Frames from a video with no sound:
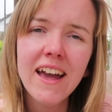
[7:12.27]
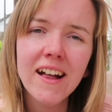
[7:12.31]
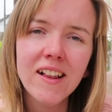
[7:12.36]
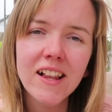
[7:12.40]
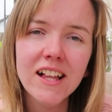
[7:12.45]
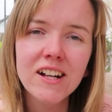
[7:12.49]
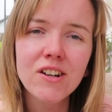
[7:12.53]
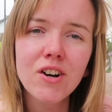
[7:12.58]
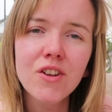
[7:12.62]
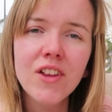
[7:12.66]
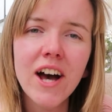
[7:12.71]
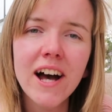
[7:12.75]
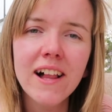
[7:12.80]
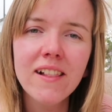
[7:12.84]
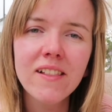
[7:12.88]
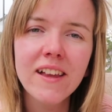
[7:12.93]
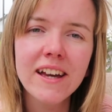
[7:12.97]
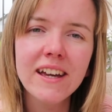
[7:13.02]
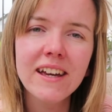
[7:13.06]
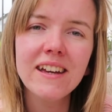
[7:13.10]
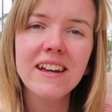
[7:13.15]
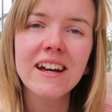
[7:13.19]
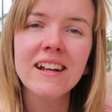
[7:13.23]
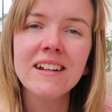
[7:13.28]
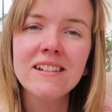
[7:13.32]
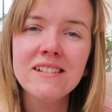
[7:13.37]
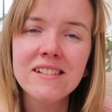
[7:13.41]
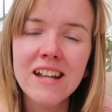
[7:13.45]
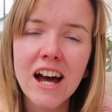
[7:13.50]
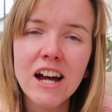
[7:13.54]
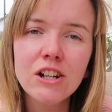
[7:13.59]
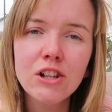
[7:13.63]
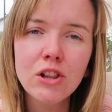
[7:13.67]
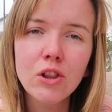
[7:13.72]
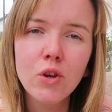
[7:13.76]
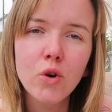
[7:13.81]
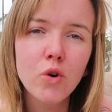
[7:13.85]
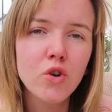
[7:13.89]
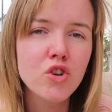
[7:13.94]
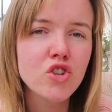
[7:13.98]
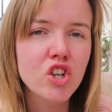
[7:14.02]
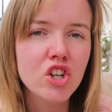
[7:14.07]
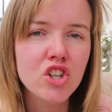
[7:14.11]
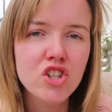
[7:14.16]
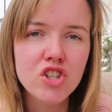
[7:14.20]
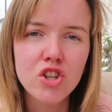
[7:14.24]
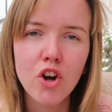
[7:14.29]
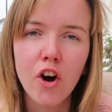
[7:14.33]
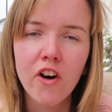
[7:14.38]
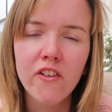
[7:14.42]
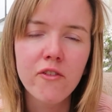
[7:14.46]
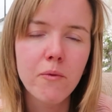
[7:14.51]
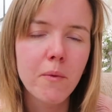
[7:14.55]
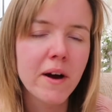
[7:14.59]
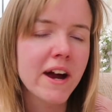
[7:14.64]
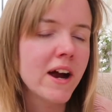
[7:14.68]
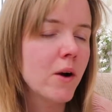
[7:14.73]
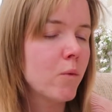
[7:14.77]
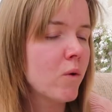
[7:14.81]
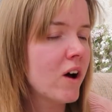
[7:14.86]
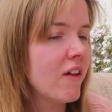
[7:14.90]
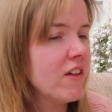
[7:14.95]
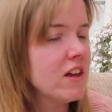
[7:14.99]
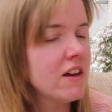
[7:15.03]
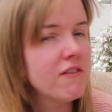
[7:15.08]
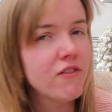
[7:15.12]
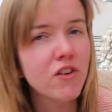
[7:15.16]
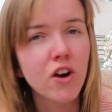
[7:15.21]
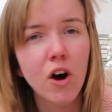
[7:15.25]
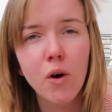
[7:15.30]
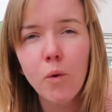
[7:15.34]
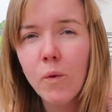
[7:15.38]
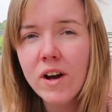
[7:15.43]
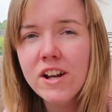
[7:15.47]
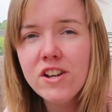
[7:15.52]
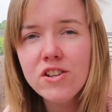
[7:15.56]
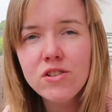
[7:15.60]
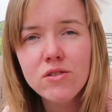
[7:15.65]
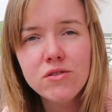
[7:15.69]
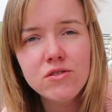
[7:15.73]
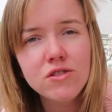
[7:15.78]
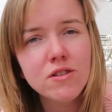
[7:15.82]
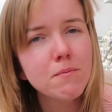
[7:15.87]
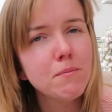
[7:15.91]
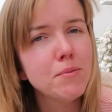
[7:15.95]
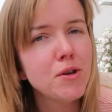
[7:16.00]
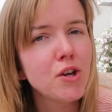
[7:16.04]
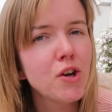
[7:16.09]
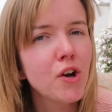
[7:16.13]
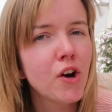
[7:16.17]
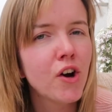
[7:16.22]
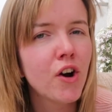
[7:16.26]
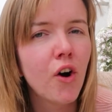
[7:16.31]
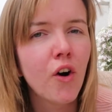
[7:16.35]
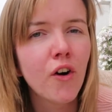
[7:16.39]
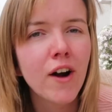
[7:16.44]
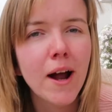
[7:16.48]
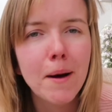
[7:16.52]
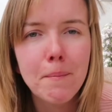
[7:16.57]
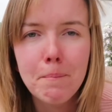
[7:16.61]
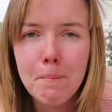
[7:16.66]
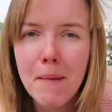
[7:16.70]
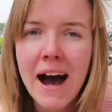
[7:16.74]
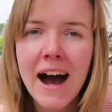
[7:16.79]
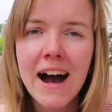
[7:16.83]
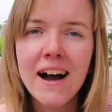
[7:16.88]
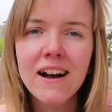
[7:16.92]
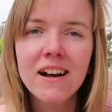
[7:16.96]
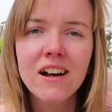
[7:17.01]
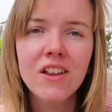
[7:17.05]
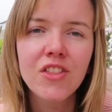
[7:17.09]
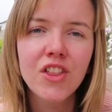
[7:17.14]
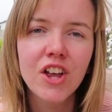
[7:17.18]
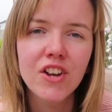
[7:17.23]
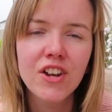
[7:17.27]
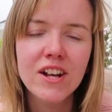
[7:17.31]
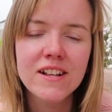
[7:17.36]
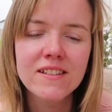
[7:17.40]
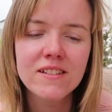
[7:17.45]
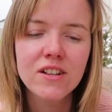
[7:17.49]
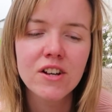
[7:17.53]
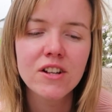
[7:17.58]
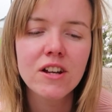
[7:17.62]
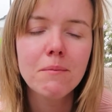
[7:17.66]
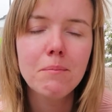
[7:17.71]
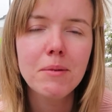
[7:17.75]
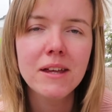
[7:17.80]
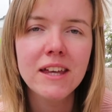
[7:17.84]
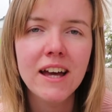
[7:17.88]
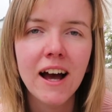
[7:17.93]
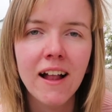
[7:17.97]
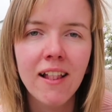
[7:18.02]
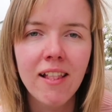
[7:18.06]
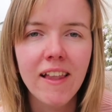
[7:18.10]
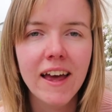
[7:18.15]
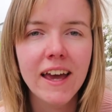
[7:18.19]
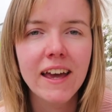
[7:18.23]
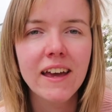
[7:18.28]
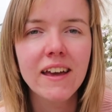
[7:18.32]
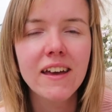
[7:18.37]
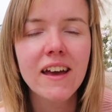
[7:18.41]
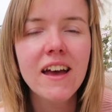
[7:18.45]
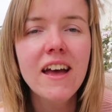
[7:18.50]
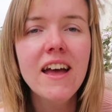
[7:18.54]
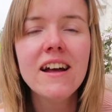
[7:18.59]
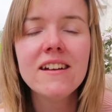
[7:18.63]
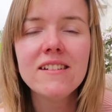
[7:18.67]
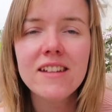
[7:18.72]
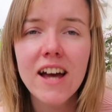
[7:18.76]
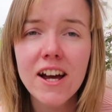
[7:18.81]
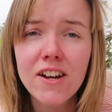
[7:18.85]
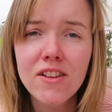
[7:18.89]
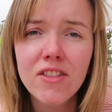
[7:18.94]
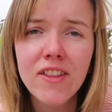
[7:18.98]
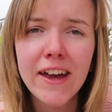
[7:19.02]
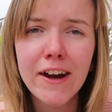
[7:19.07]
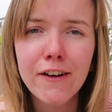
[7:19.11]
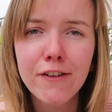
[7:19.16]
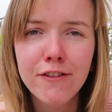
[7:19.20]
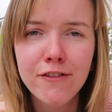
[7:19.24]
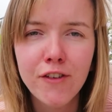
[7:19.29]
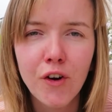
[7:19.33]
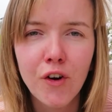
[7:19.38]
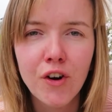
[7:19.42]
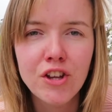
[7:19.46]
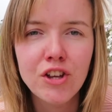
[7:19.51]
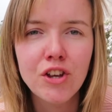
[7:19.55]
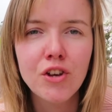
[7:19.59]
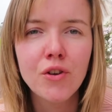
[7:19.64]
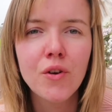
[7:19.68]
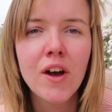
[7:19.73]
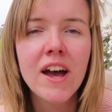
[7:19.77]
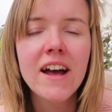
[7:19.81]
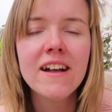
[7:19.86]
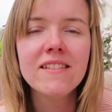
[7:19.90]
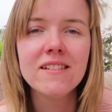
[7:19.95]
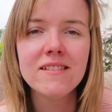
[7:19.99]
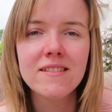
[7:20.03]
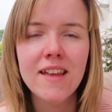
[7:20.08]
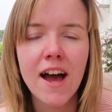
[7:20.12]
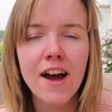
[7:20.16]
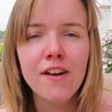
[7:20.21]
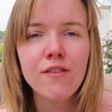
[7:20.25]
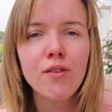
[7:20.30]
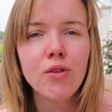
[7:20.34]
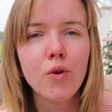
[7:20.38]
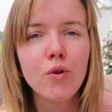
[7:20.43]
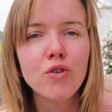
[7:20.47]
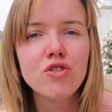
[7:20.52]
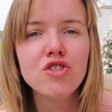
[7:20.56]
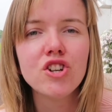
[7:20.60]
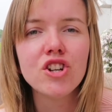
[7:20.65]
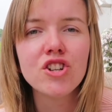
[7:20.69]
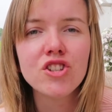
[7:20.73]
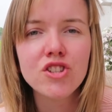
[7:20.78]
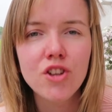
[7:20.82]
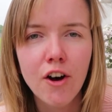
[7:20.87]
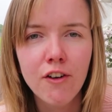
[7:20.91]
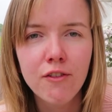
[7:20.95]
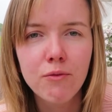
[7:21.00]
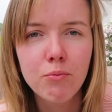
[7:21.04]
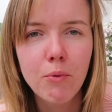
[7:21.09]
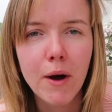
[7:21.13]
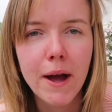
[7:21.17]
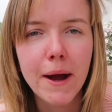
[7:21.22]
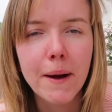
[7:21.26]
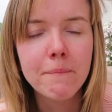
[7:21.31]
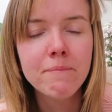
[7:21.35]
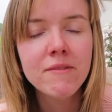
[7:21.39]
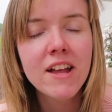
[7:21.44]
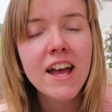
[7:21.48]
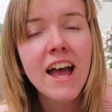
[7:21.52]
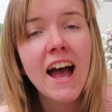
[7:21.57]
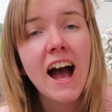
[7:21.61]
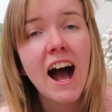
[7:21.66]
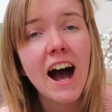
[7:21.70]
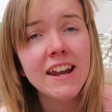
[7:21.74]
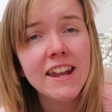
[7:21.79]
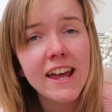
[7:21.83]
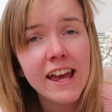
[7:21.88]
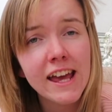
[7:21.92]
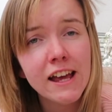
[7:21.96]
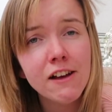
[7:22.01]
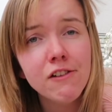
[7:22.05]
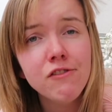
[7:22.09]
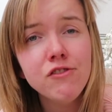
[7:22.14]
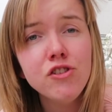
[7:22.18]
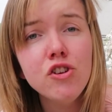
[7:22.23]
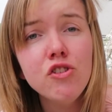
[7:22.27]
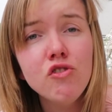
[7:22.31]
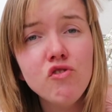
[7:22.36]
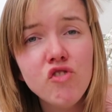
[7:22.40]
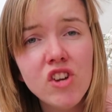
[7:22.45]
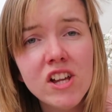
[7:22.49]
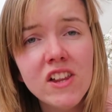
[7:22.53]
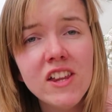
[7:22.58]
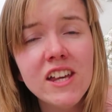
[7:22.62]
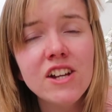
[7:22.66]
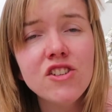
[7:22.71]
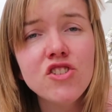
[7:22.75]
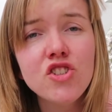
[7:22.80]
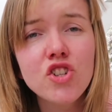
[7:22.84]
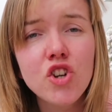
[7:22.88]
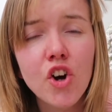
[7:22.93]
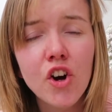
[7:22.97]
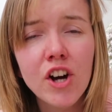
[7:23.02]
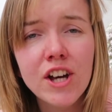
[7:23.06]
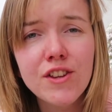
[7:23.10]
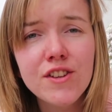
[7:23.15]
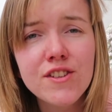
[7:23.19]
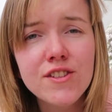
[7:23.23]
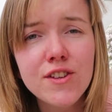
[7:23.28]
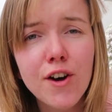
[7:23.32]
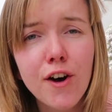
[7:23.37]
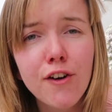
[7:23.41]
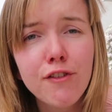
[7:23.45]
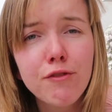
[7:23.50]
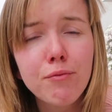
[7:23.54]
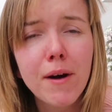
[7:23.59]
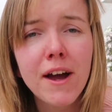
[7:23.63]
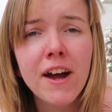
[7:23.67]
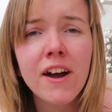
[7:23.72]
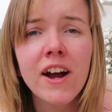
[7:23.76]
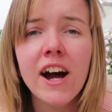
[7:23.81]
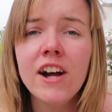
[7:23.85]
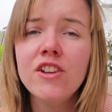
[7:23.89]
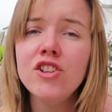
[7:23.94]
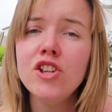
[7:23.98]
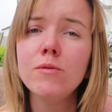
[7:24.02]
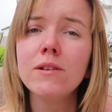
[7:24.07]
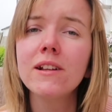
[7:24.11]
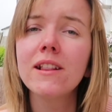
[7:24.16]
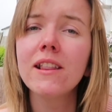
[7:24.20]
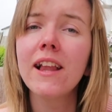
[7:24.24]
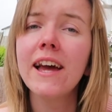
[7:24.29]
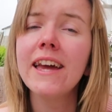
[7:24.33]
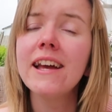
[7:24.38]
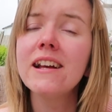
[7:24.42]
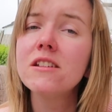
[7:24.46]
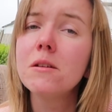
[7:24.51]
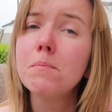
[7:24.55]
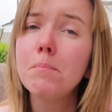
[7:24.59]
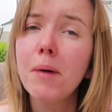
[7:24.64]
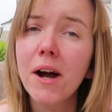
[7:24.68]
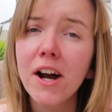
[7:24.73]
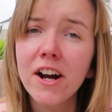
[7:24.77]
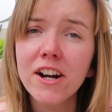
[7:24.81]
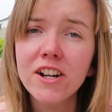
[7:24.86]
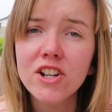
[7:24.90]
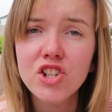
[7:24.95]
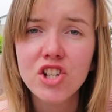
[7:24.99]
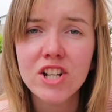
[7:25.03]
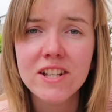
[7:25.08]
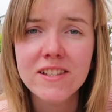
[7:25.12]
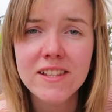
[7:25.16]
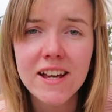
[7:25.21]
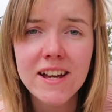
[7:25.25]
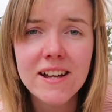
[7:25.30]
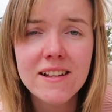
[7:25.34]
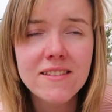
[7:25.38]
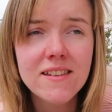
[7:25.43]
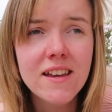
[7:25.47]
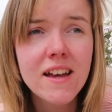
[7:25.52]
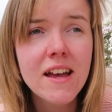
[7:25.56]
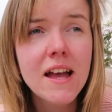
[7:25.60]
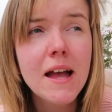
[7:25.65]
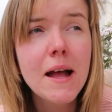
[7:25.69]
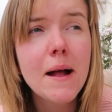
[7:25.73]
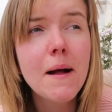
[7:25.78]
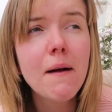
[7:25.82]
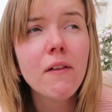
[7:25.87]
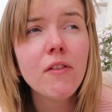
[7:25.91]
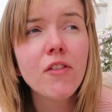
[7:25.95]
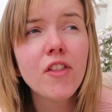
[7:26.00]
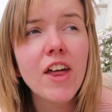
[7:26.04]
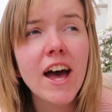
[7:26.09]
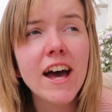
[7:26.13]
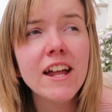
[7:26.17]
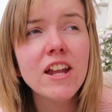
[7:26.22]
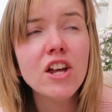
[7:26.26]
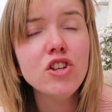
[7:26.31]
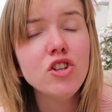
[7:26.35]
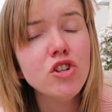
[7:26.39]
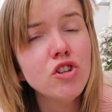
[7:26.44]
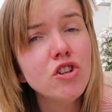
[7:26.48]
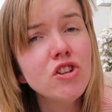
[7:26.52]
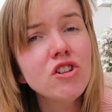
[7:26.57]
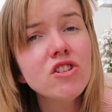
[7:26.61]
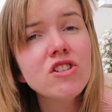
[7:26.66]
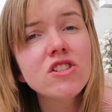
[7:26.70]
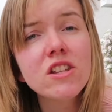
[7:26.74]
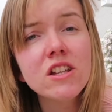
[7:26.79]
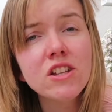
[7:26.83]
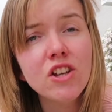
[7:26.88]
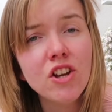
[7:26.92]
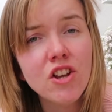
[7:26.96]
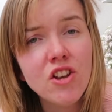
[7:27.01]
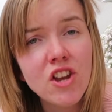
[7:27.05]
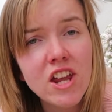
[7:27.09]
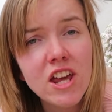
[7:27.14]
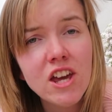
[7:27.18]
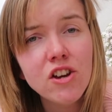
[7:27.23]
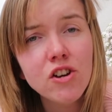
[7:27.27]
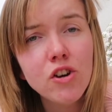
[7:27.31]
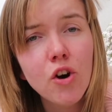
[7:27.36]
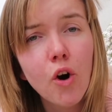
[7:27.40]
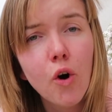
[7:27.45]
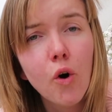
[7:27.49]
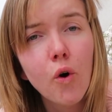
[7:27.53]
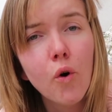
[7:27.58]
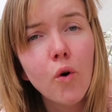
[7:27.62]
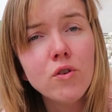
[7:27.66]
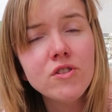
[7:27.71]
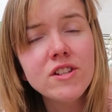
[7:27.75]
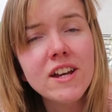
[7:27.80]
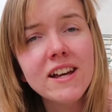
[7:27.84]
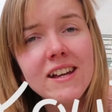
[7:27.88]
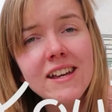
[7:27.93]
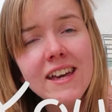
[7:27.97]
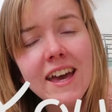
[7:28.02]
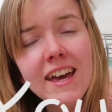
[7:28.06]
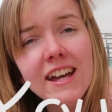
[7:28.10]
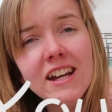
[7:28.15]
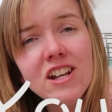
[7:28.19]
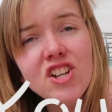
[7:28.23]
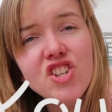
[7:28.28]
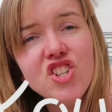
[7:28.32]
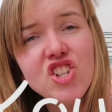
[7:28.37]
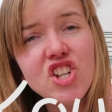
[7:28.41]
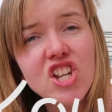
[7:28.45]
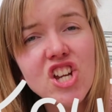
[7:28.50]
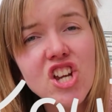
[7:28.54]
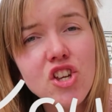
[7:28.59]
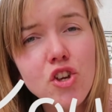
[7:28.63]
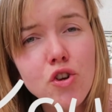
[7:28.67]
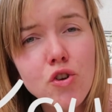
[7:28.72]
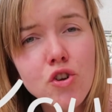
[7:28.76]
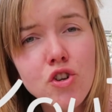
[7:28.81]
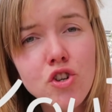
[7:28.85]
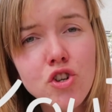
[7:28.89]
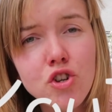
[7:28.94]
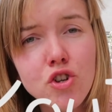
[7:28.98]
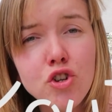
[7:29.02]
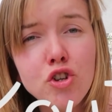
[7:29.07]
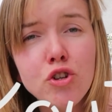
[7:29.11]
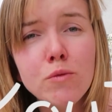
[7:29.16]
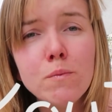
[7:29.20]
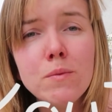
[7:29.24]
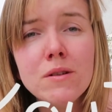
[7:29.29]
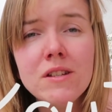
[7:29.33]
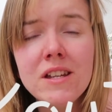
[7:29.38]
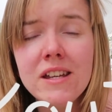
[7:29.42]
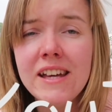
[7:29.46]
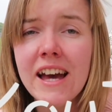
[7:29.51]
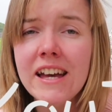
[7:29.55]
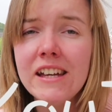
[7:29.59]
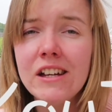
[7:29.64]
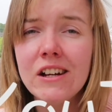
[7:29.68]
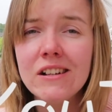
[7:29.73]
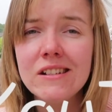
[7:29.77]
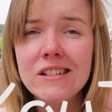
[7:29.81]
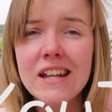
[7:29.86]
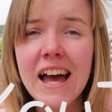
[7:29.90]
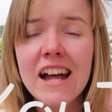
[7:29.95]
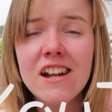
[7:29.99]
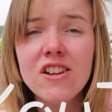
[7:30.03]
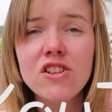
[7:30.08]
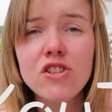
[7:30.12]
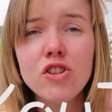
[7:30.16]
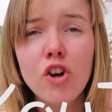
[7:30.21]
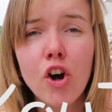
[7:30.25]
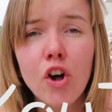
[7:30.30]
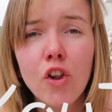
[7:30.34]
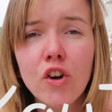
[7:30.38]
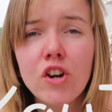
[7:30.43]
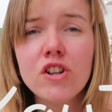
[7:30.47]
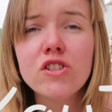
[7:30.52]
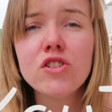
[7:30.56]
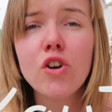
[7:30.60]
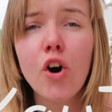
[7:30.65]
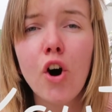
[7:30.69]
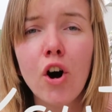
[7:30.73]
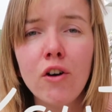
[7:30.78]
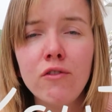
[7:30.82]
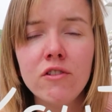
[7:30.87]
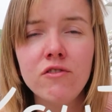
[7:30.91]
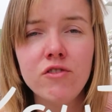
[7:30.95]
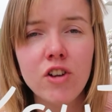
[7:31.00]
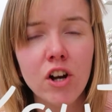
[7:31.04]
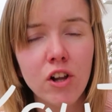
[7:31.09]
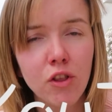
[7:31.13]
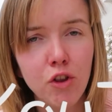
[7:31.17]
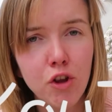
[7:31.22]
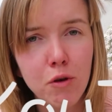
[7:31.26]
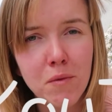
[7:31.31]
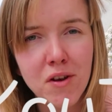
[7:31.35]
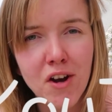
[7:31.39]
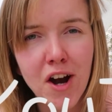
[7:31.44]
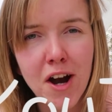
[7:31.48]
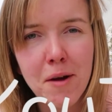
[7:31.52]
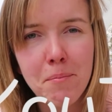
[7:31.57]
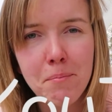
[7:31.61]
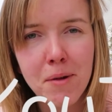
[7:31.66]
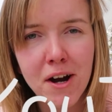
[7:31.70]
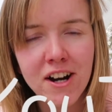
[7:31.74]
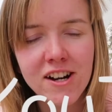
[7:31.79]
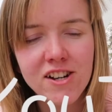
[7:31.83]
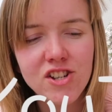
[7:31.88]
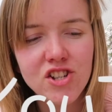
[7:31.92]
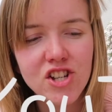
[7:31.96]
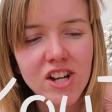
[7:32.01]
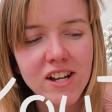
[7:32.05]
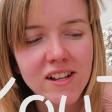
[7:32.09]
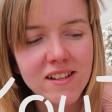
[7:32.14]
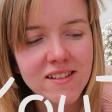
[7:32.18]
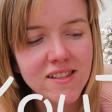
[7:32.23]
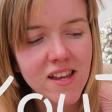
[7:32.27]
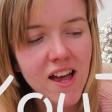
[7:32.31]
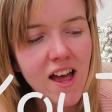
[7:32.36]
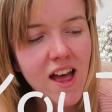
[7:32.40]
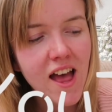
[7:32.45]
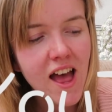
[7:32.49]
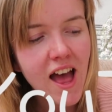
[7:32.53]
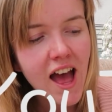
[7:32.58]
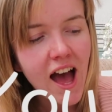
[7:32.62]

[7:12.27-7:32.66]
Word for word: Click on that link and download your software, whether you've got Windows computer or a Mac, there is going to be a link down there for you to download your software. And if you really enjoy the software and you would like to purchase it, then use the unique code KGYouTube to get your $10 off of your Luminar purchase.